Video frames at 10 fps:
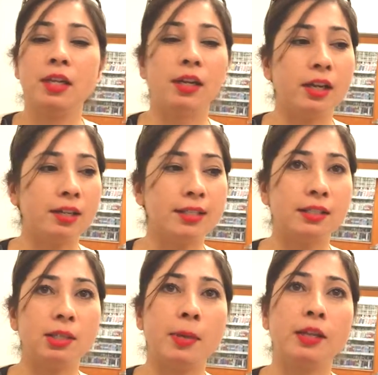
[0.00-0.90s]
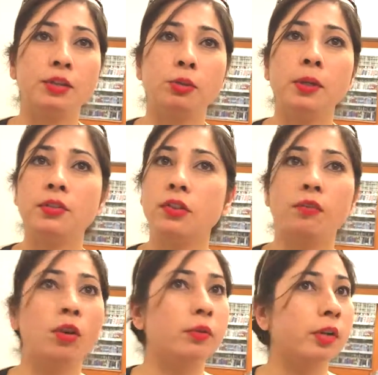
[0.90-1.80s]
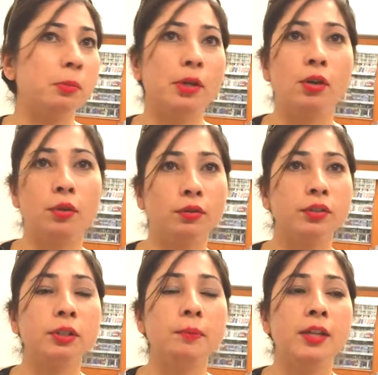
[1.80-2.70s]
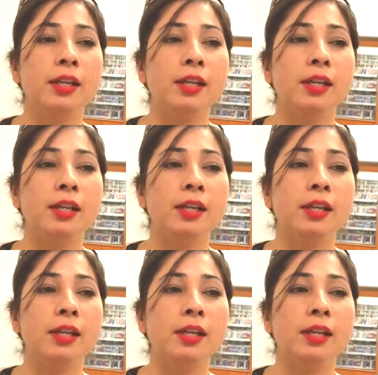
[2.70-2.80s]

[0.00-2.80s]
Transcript: And I got sent to Manitoba, so I've already been all over.